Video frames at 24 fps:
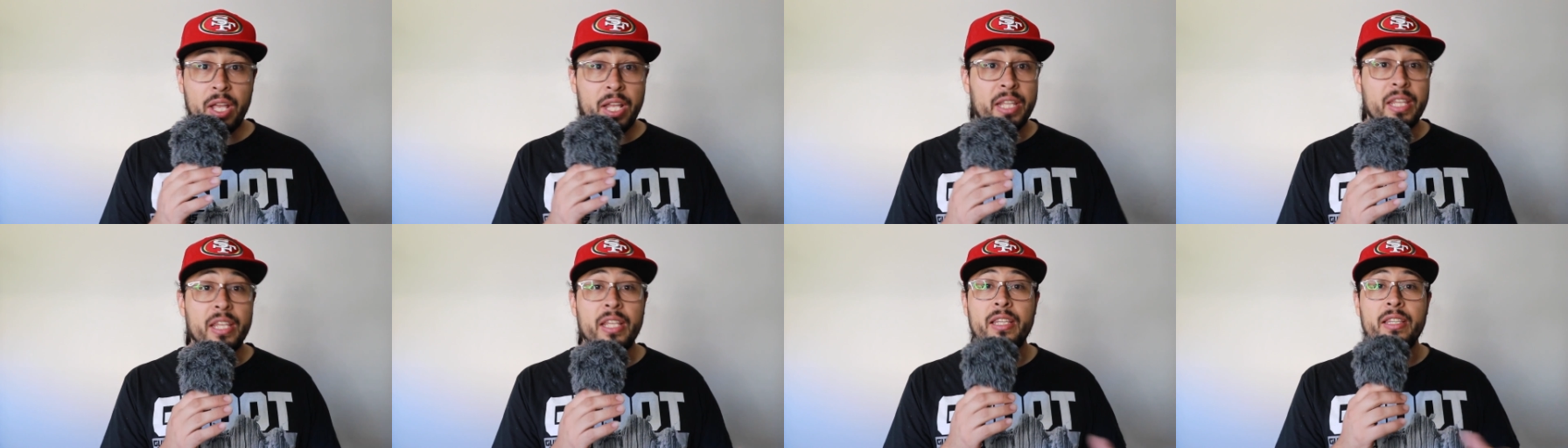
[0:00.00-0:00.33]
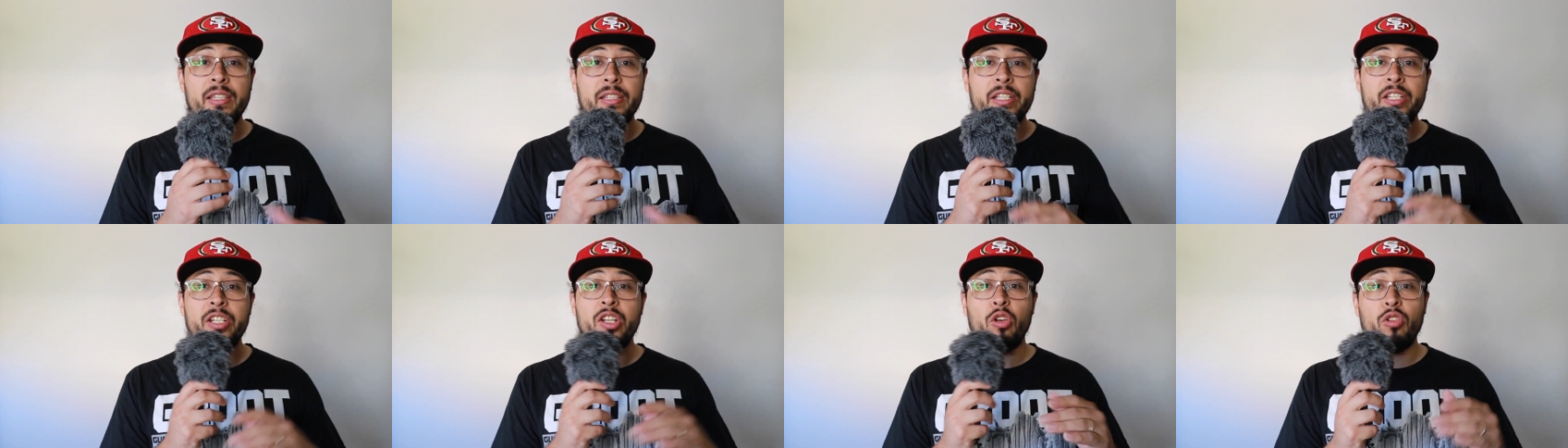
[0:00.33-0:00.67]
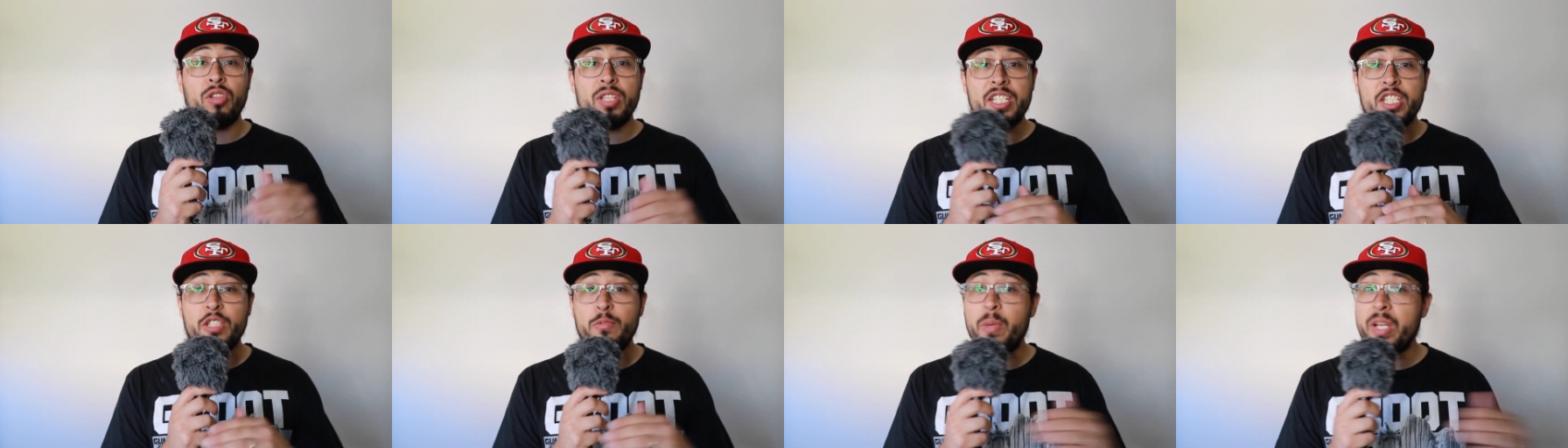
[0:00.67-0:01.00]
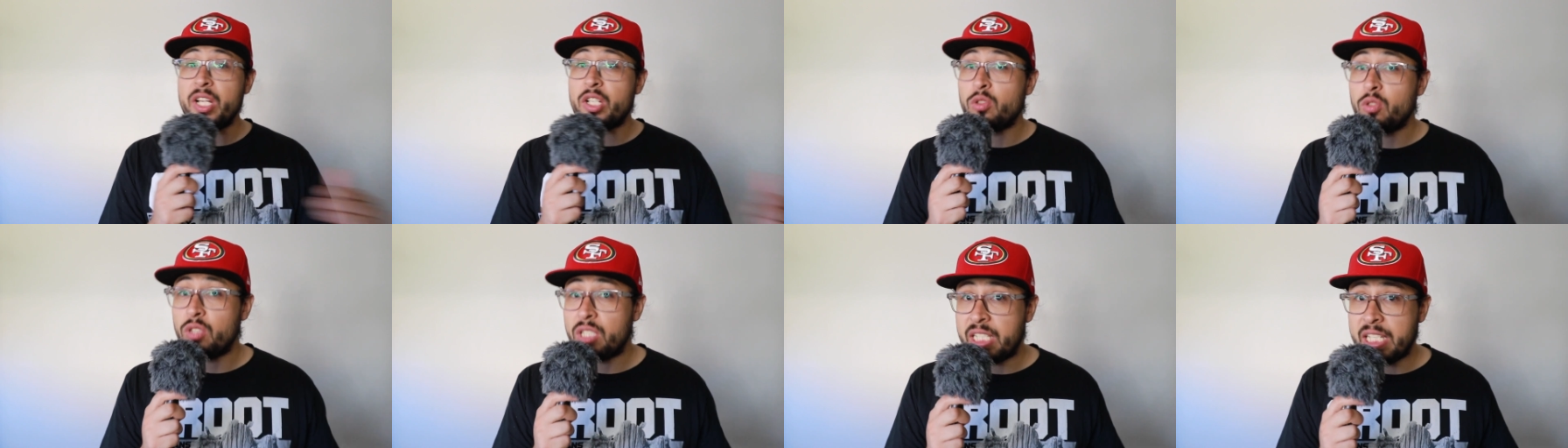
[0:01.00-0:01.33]
And this
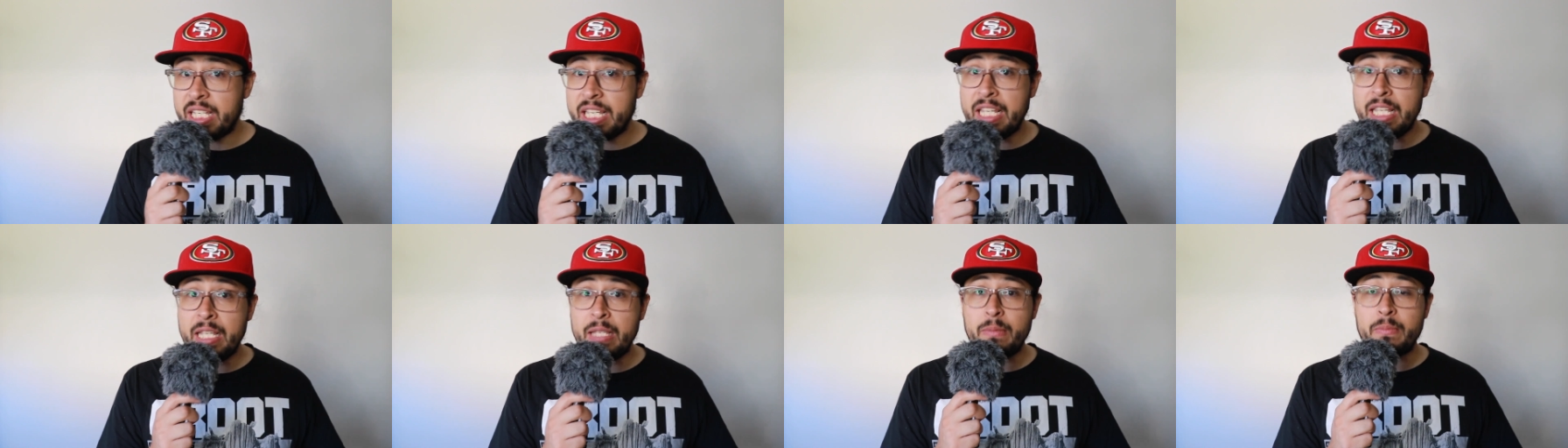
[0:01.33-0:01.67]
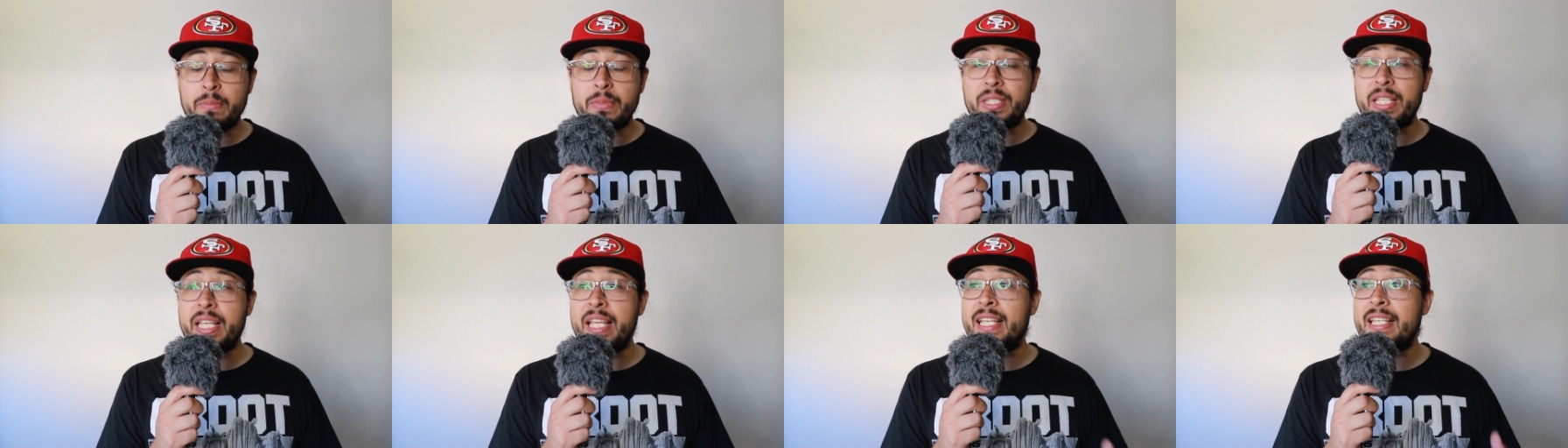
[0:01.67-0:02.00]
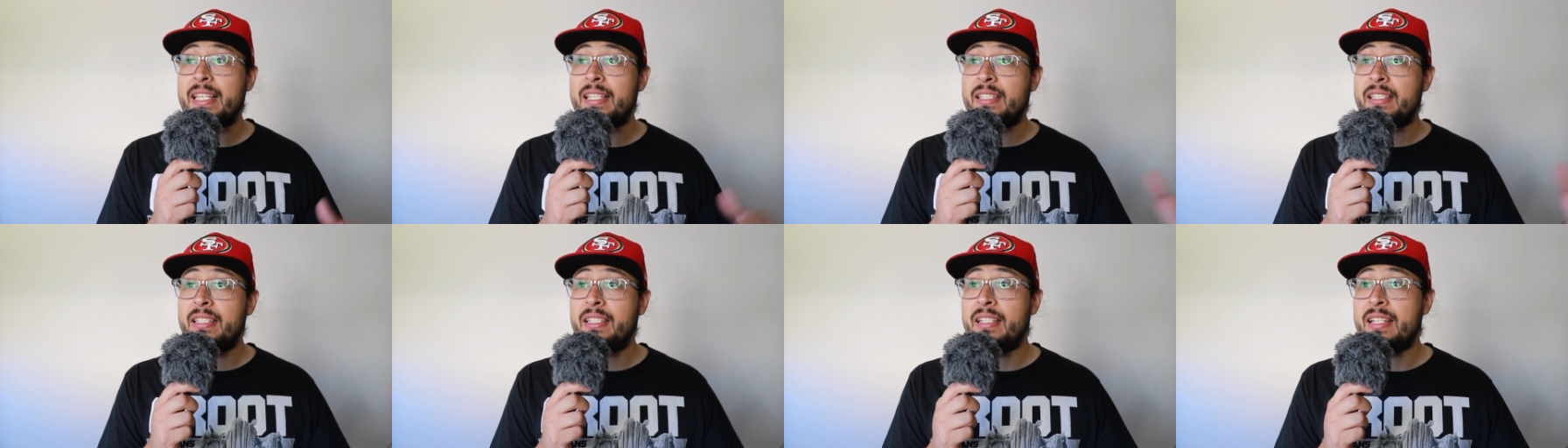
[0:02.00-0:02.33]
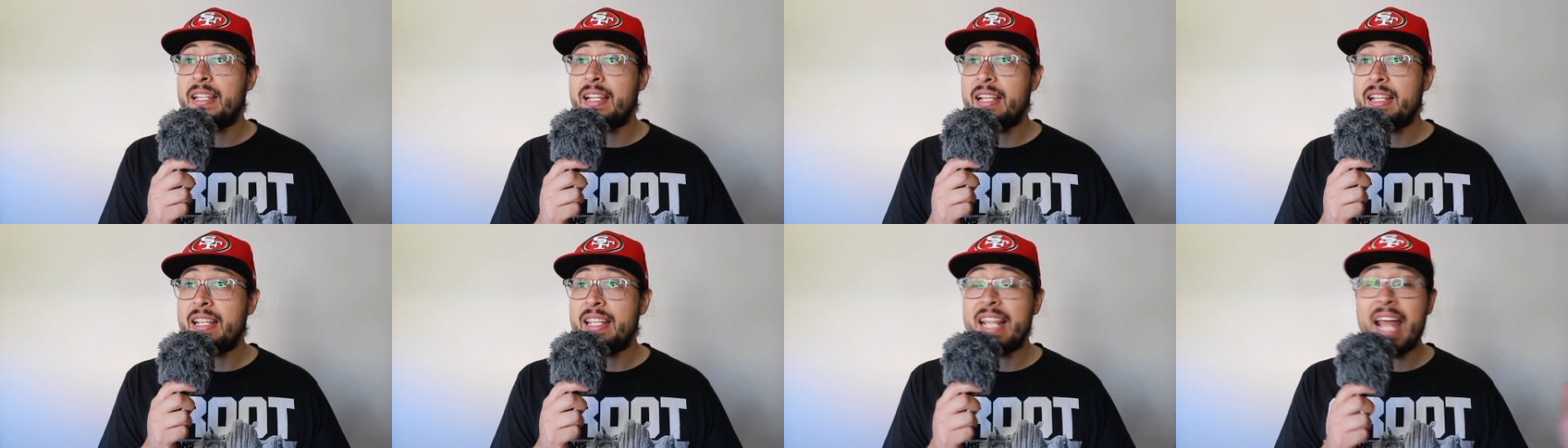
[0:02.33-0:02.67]
special teams is
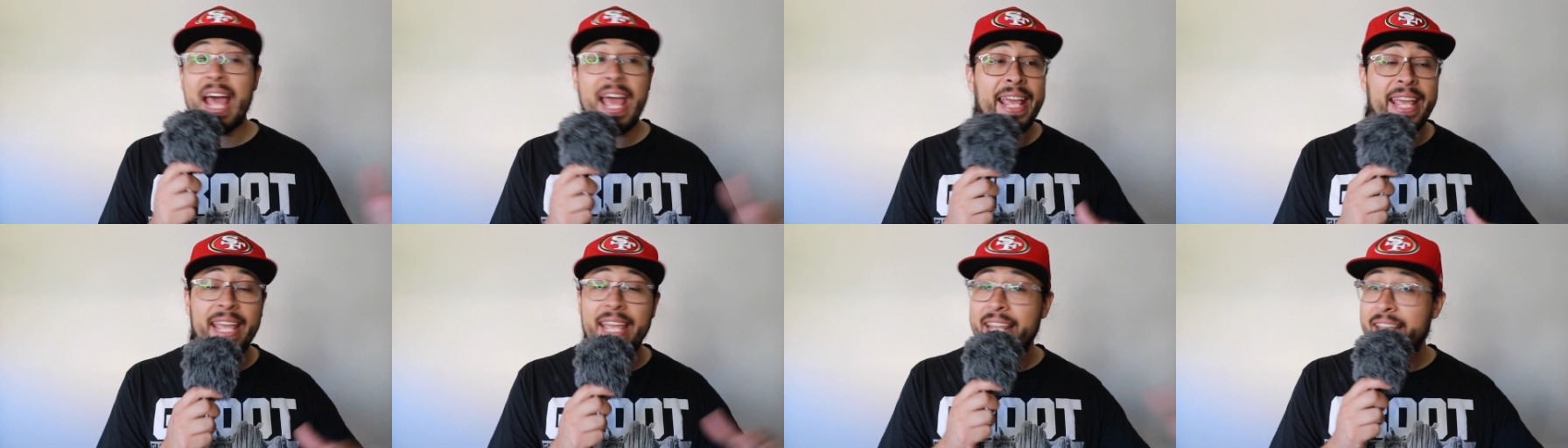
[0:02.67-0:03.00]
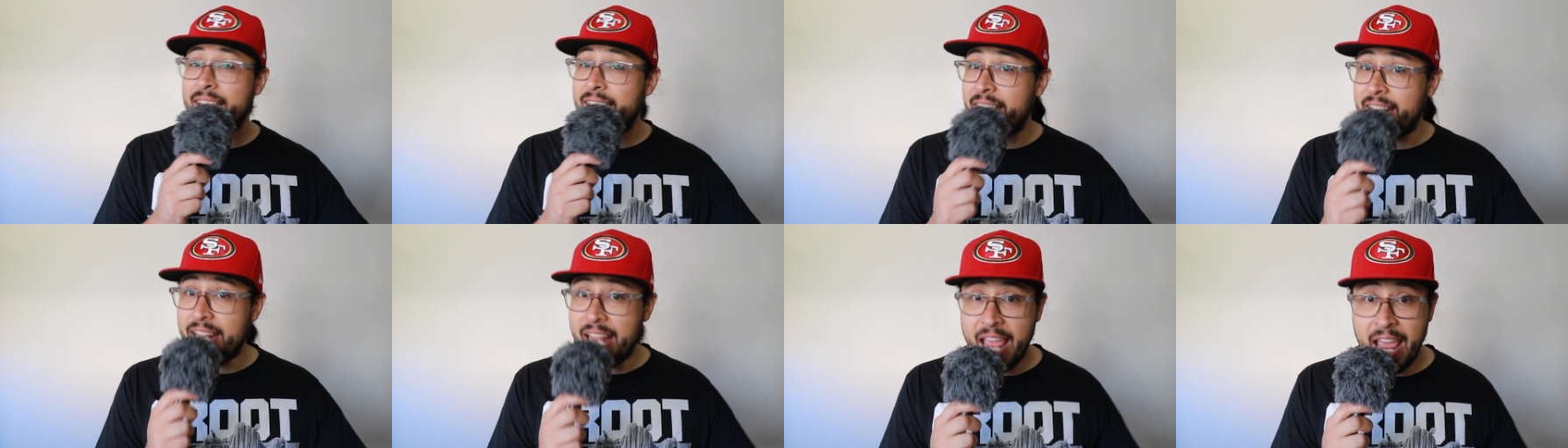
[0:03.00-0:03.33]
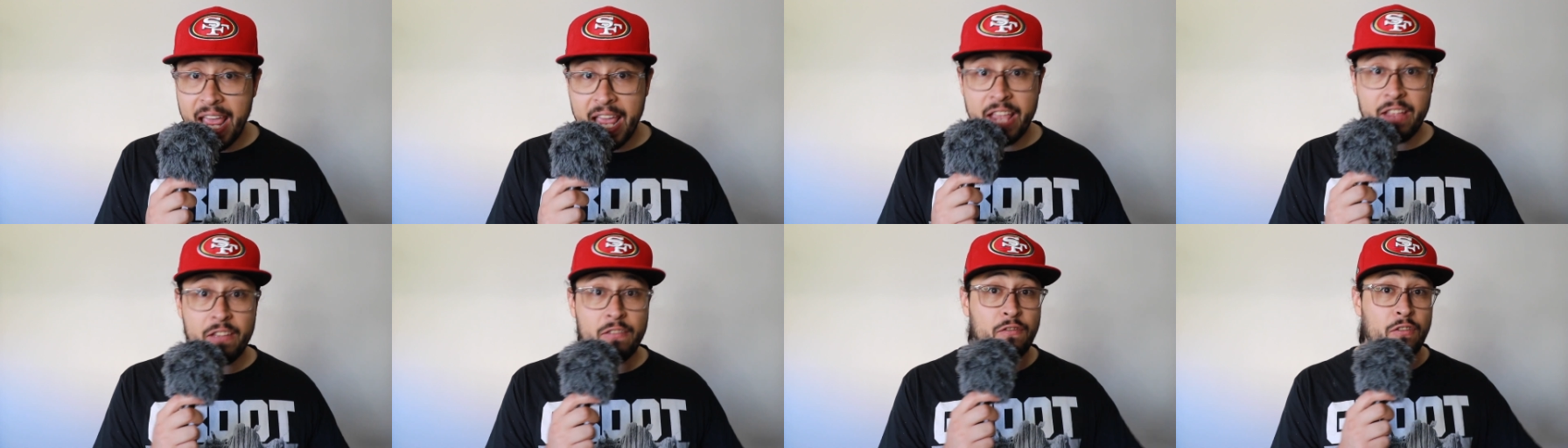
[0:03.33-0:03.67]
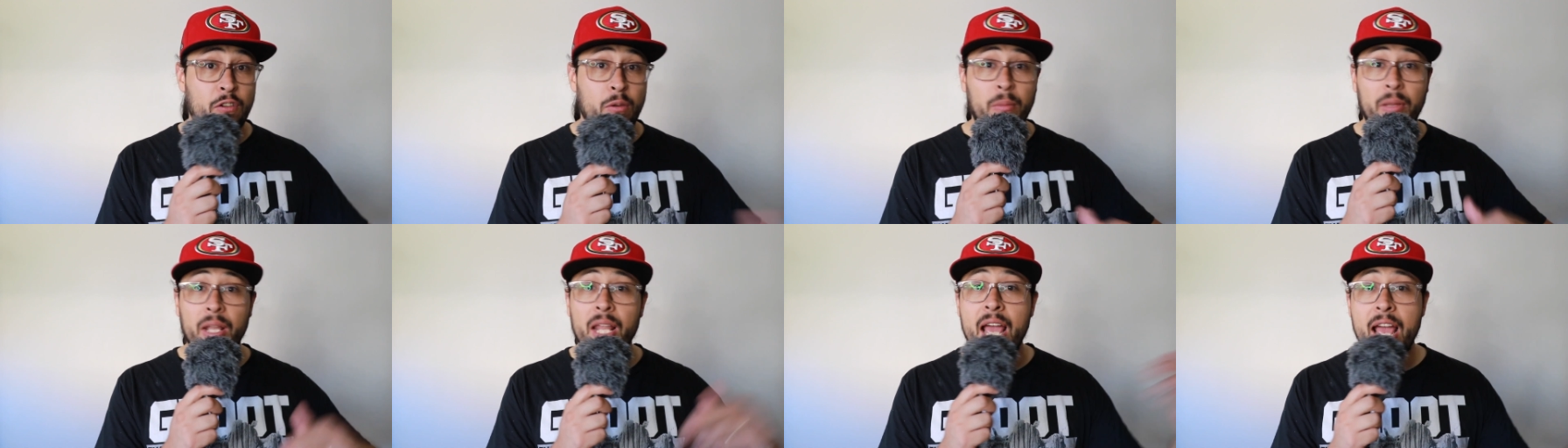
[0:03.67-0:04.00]
night and day
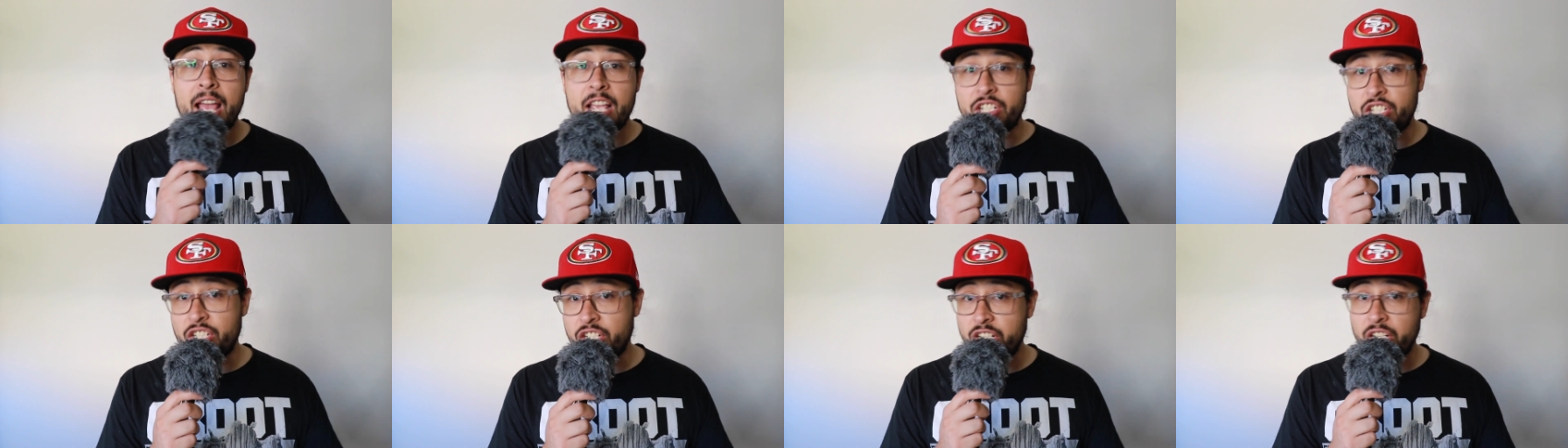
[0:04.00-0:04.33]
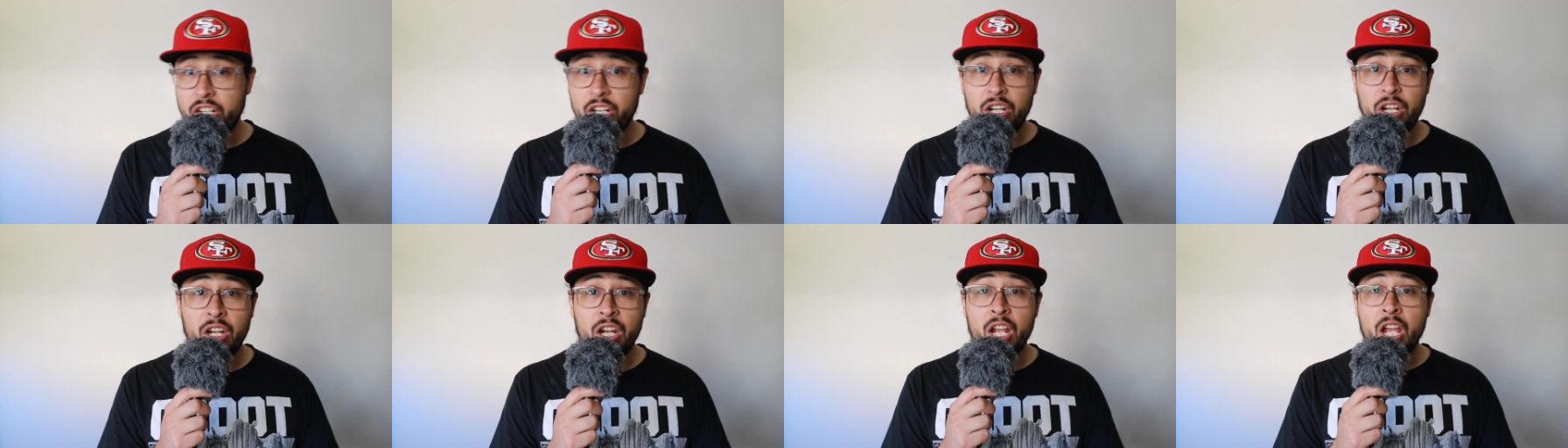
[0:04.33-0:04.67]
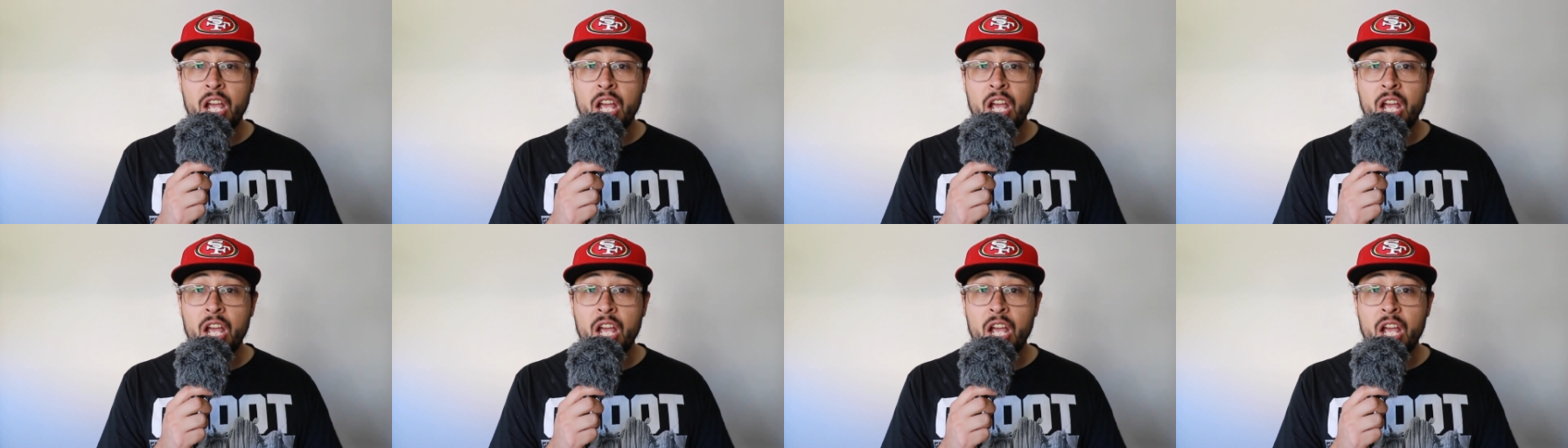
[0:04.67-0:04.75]
from last year